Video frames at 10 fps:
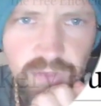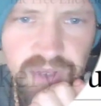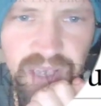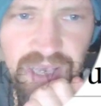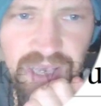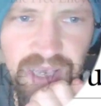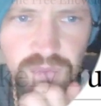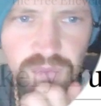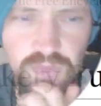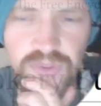We have
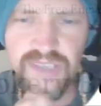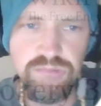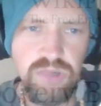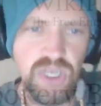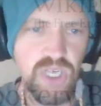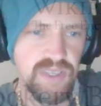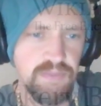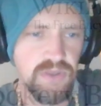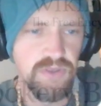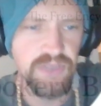the Rookery
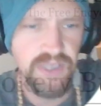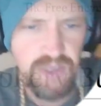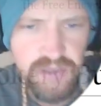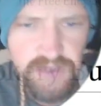Building.